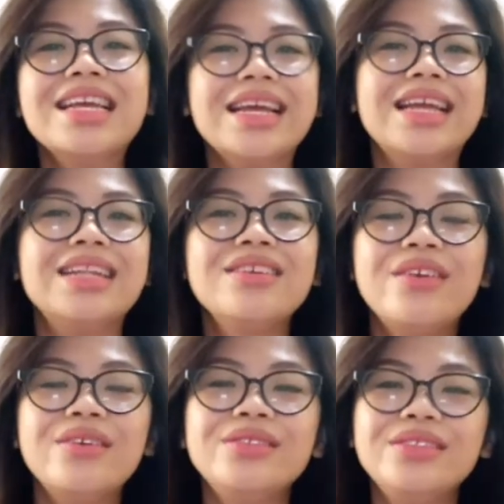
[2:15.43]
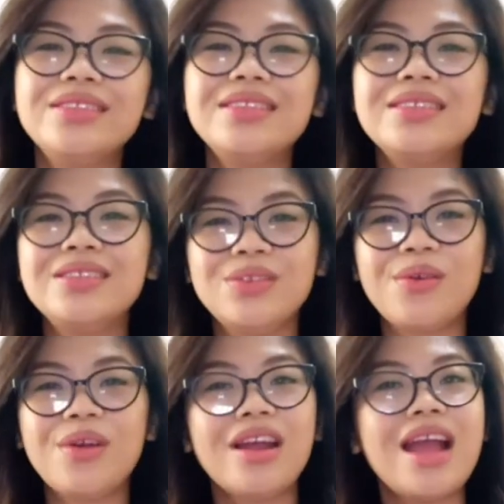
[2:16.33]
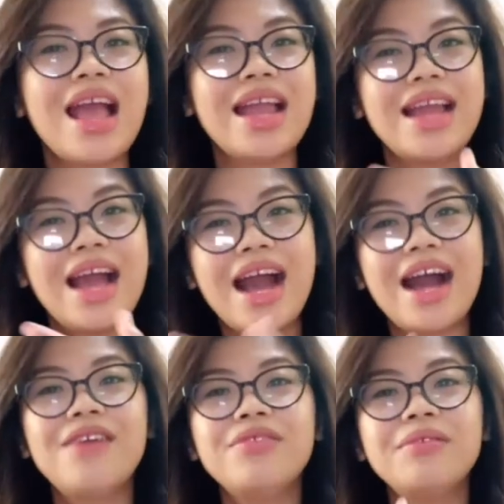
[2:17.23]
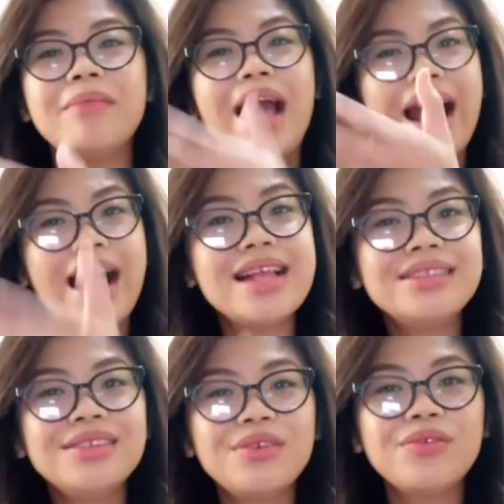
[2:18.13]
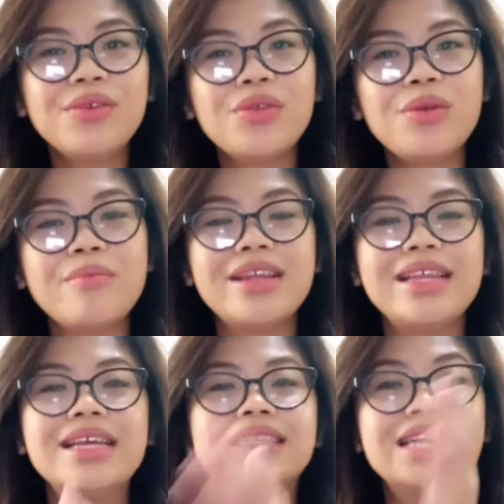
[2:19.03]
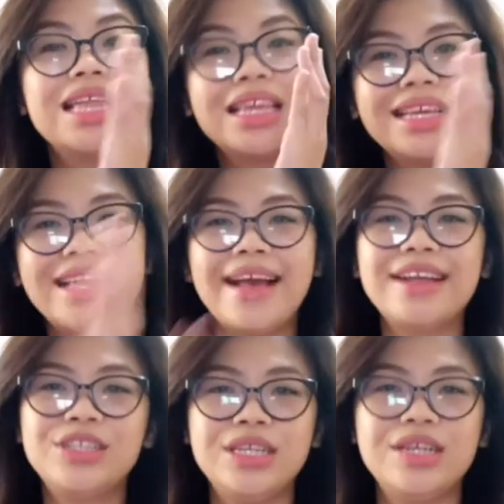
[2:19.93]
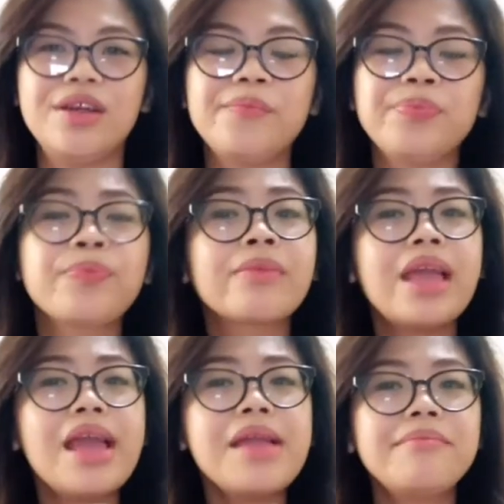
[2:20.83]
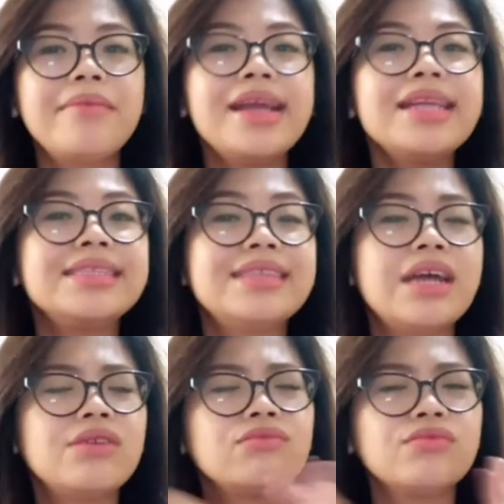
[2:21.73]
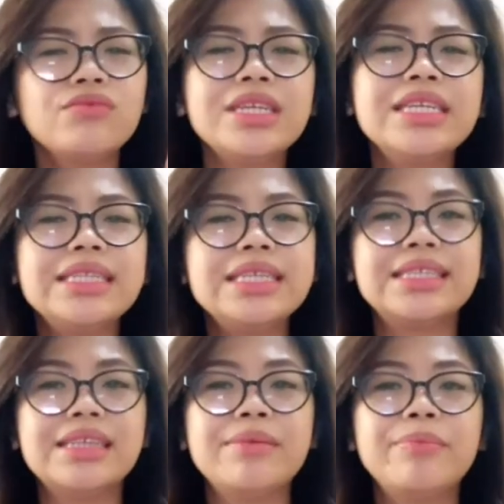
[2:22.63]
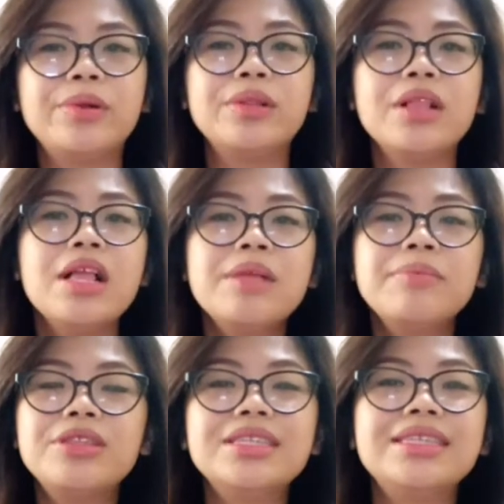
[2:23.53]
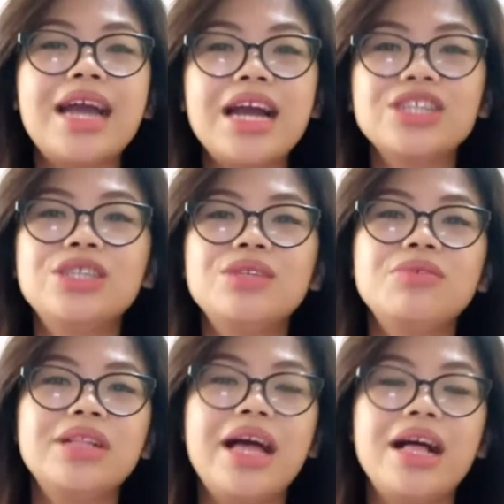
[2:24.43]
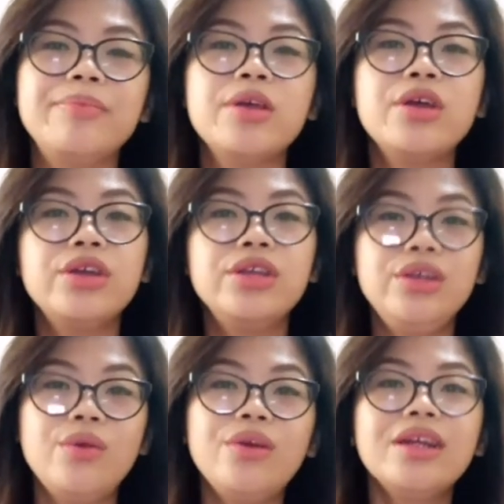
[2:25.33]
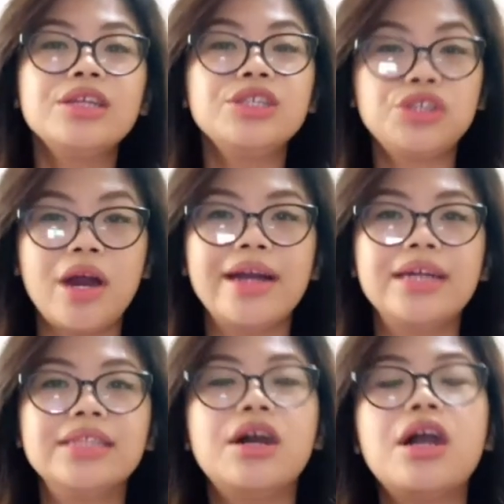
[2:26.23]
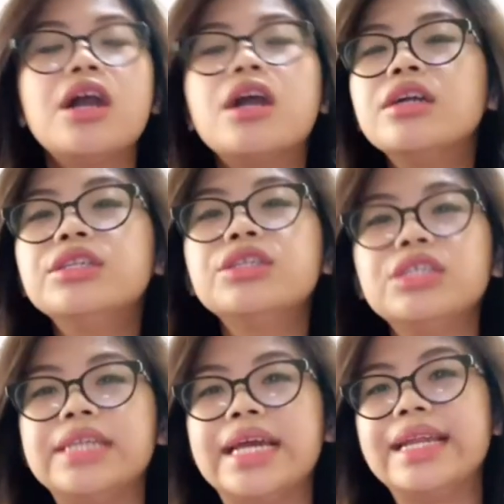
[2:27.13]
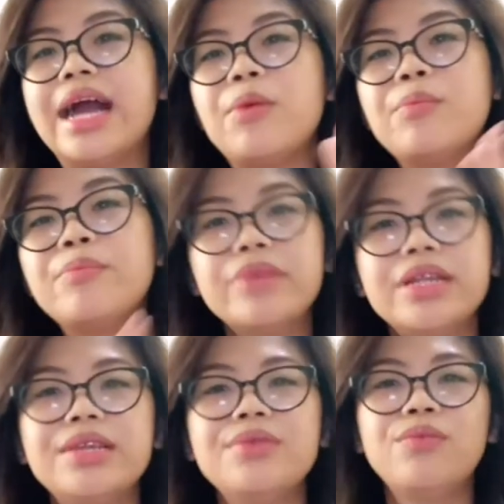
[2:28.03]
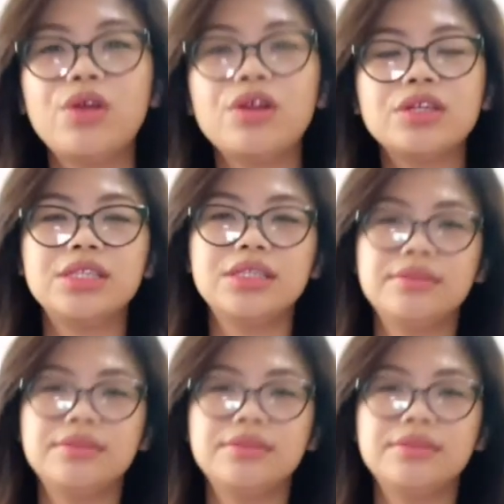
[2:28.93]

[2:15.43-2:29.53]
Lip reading: and go to the store and have them hand over their money to the cashier. It might sound really simple, but this action will help your child understand how money works.